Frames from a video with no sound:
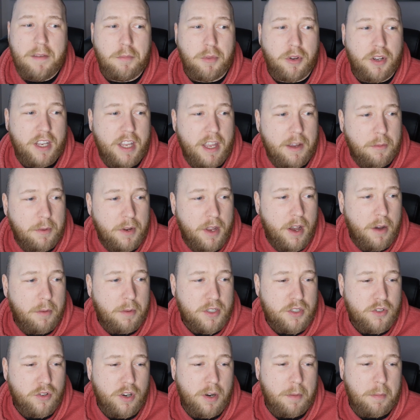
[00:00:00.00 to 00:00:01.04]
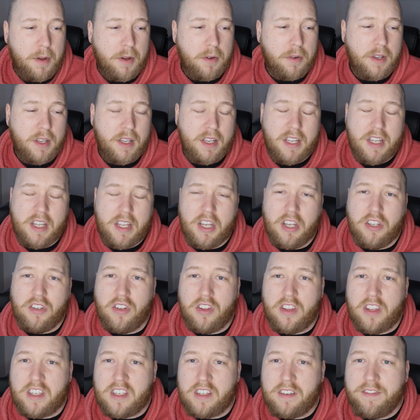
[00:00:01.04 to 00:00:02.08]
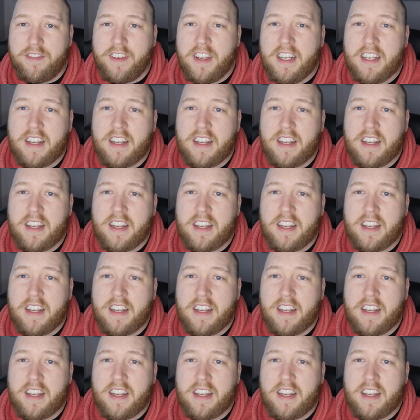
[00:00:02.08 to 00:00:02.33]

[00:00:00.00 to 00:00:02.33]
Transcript: But here we are, we're talking about another defeat.